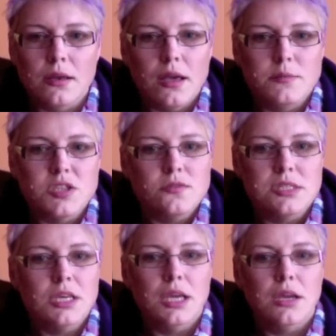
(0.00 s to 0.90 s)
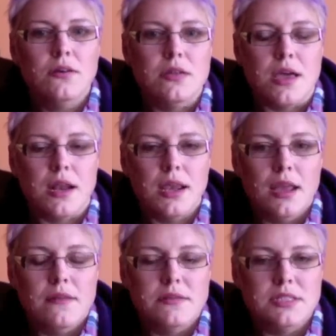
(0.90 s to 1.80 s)
I'm so sick of hearing that. I
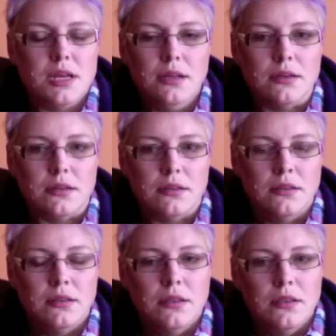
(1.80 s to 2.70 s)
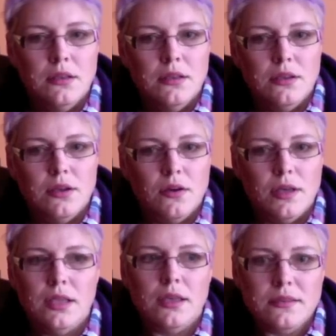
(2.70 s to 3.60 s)
can't even stand it.
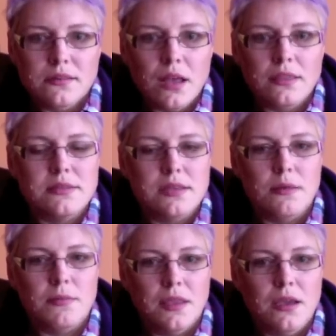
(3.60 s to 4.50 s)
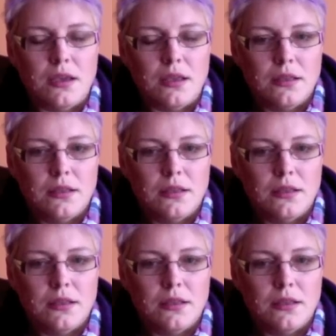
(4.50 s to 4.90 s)
It's not the same thing.